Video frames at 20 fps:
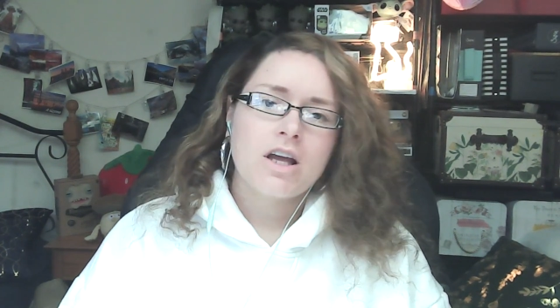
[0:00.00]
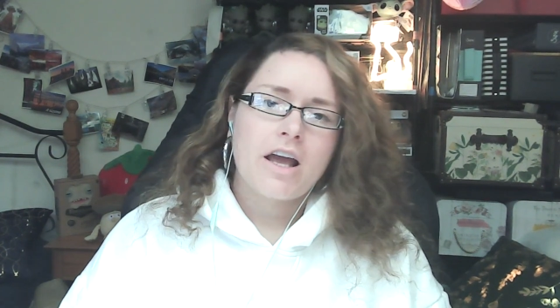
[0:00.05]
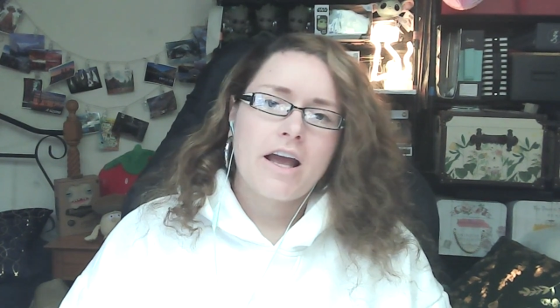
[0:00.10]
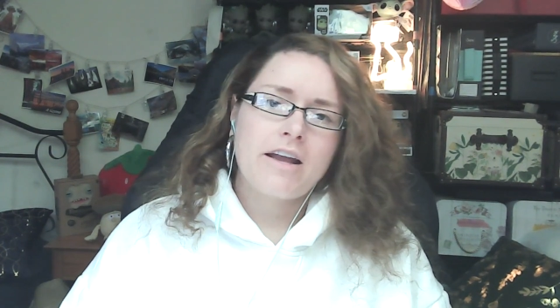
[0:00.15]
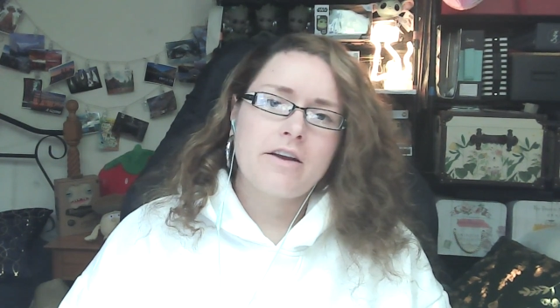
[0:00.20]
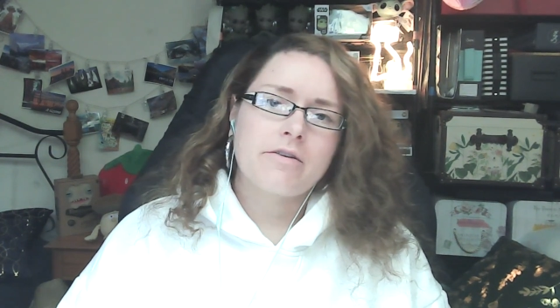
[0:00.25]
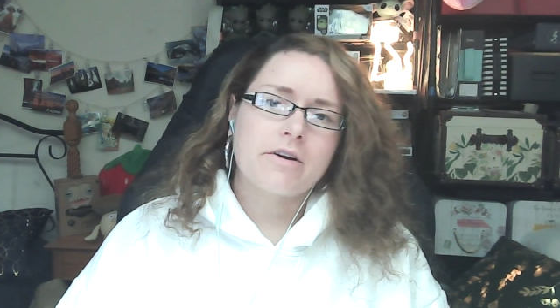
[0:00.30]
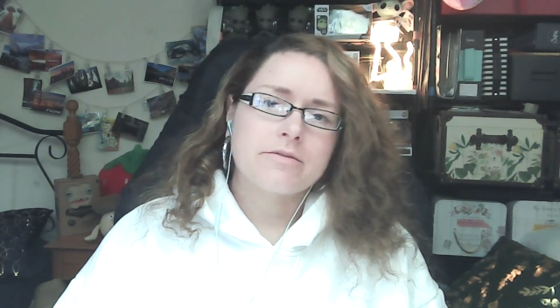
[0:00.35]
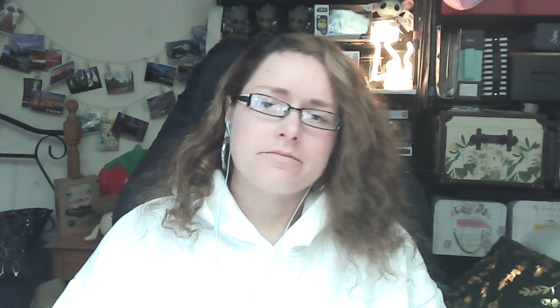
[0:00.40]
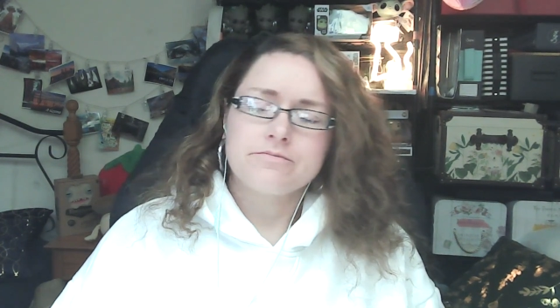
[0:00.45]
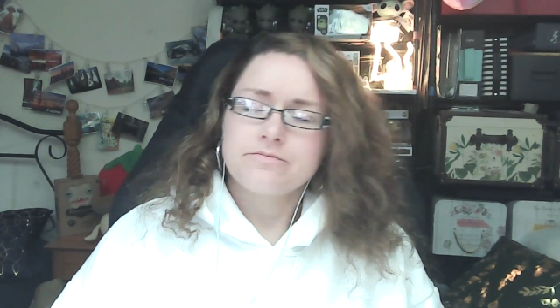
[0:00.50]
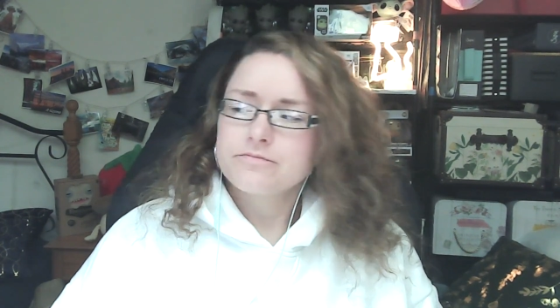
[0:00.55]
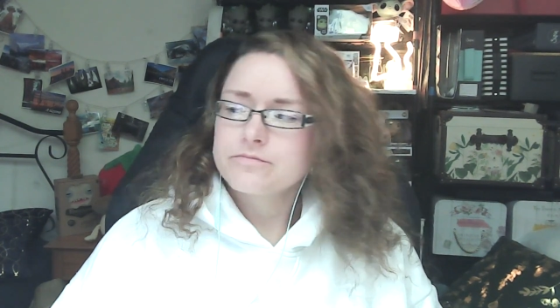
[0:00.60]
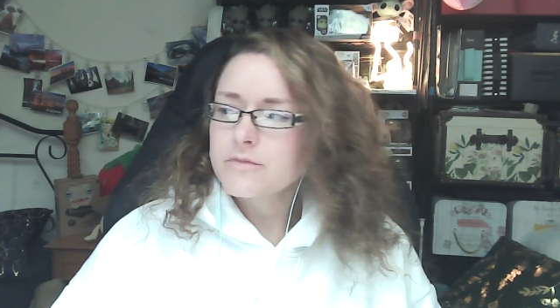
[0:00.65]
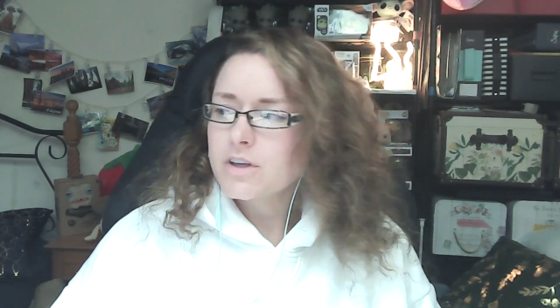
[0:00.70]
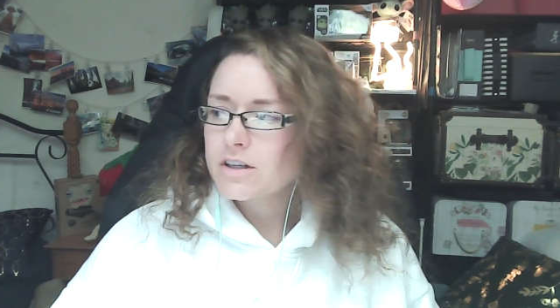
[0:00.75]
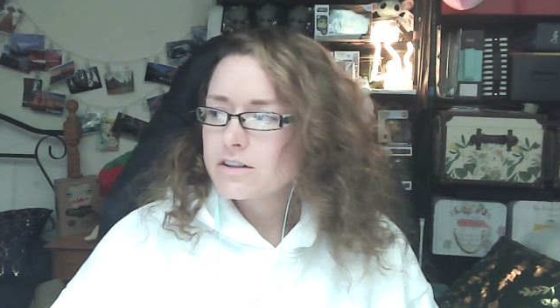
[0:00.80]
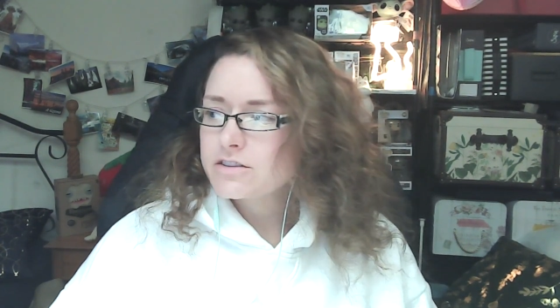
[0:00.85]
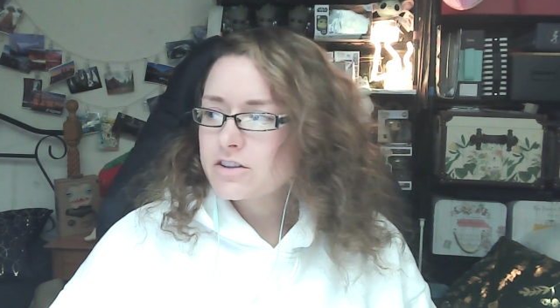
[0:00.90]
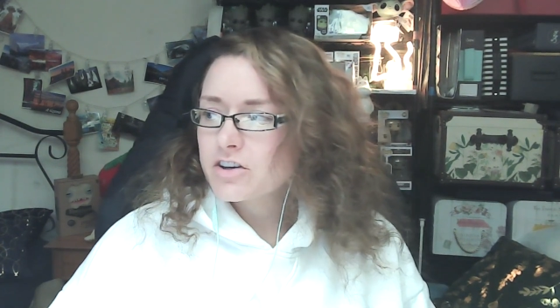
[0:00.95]
Anyway,
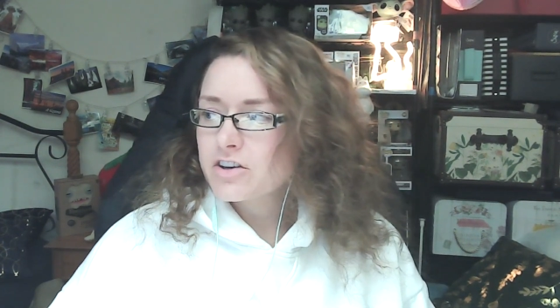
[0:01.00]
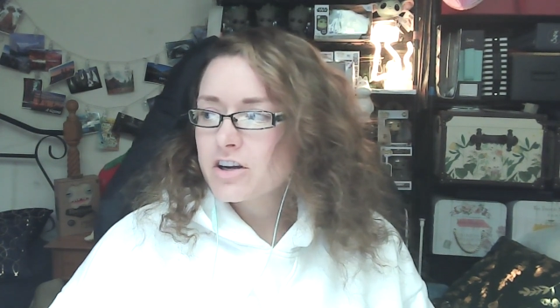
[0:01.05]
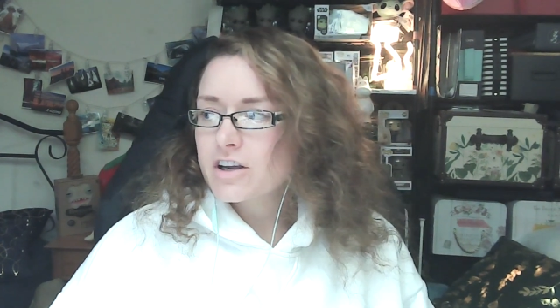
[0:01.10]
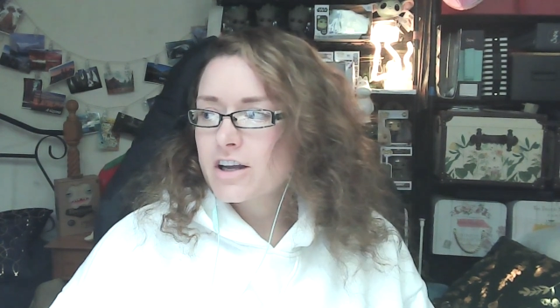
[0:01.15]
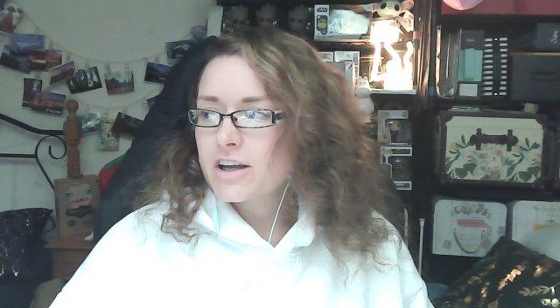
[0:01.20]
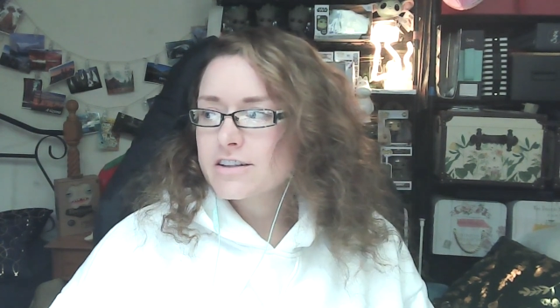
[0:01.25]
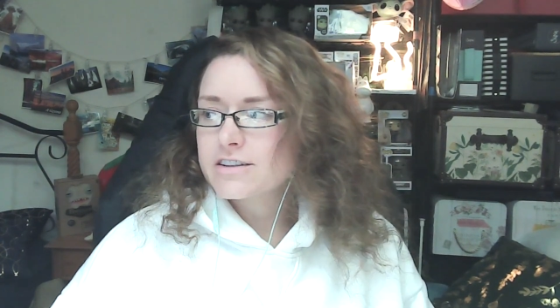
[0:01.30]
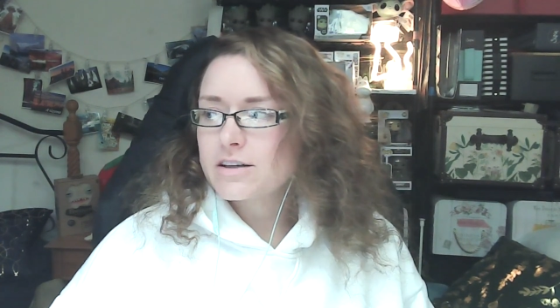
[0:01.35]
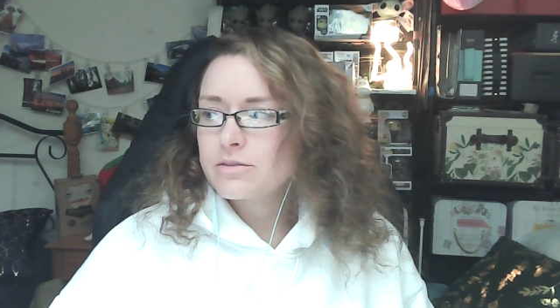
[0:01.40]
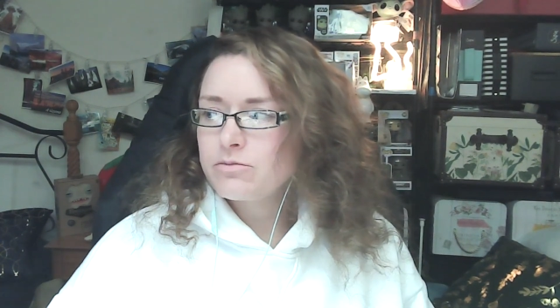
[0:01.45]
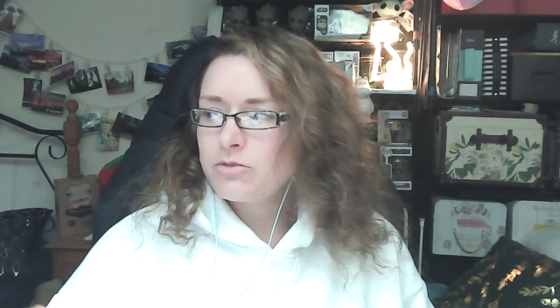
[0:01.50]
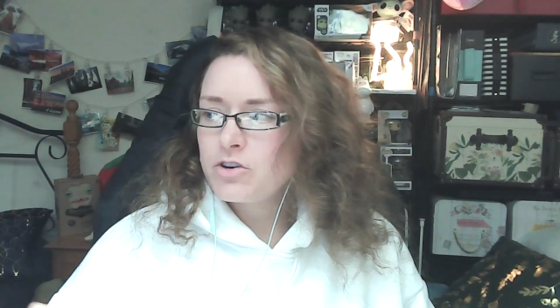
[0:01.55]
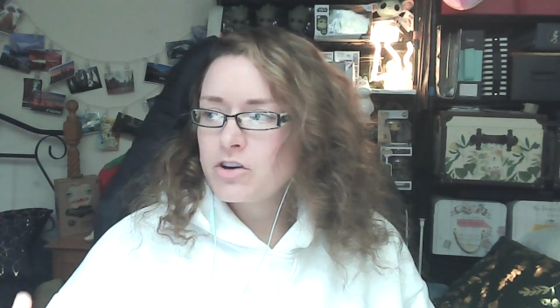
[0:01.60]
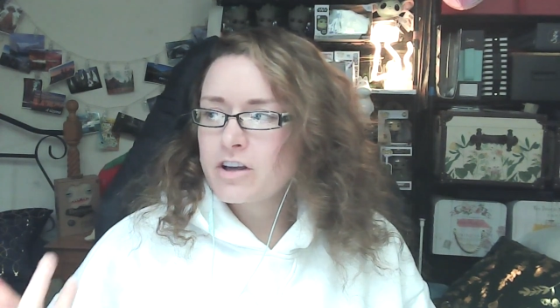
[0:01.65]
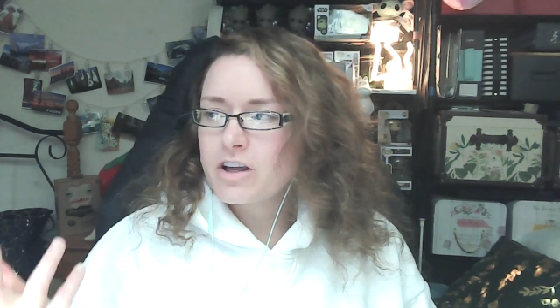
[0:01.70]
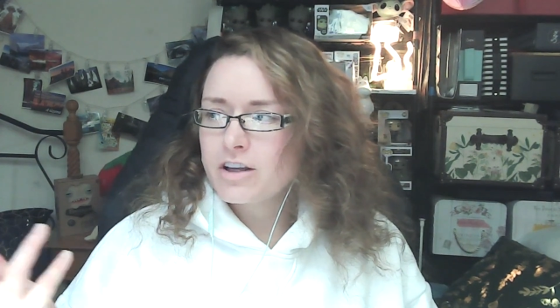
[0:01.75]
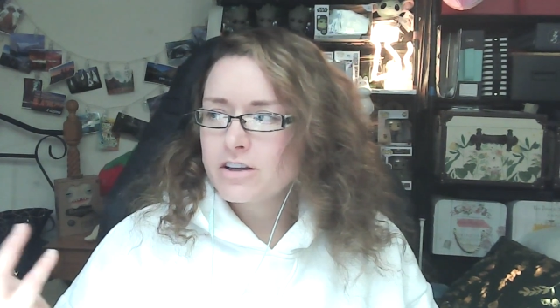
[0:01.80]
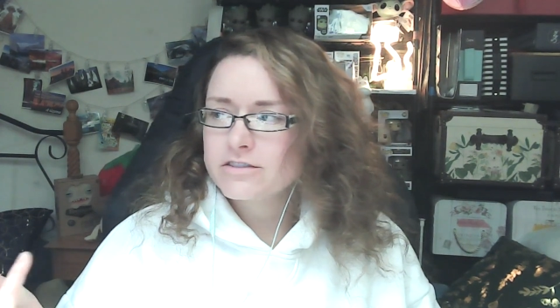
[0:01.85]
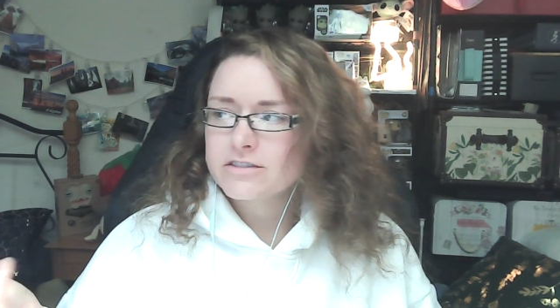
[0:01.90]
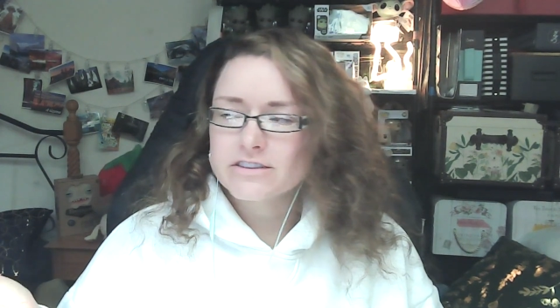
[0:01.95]
sorry guys. I'm
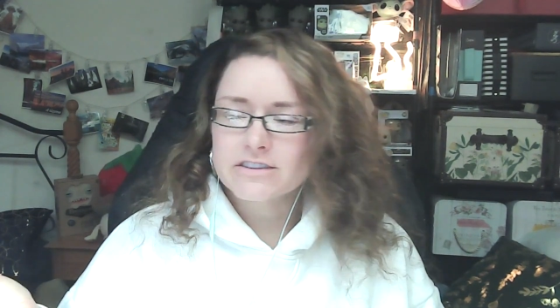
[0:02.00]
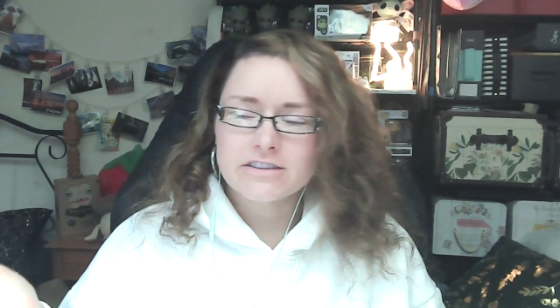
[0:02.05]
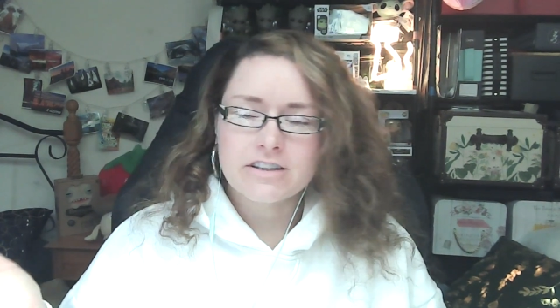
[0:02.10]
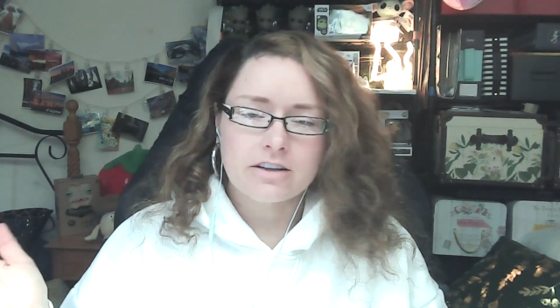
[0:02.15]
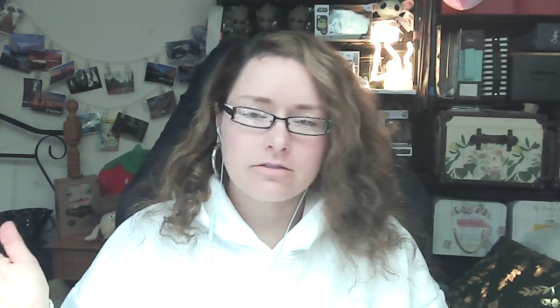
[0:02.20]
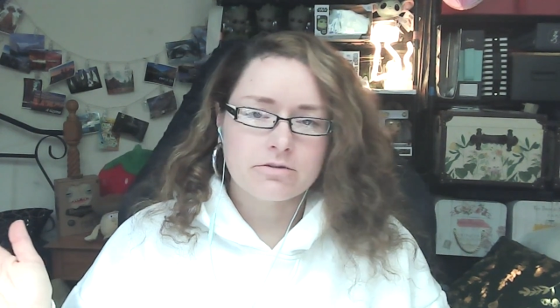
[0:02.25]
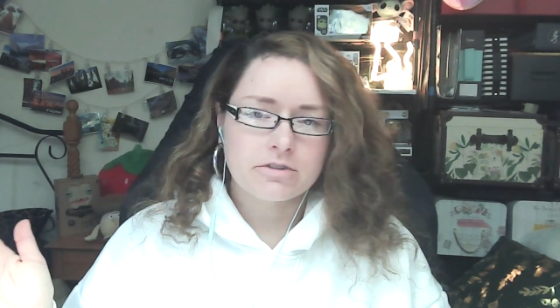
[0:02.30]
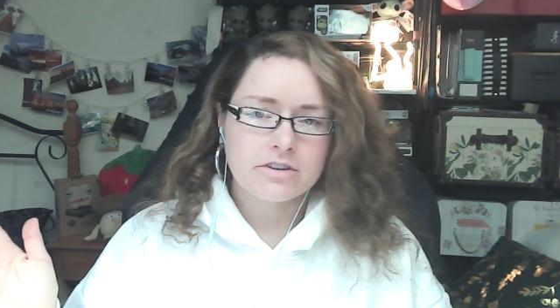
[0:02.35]
looking on the side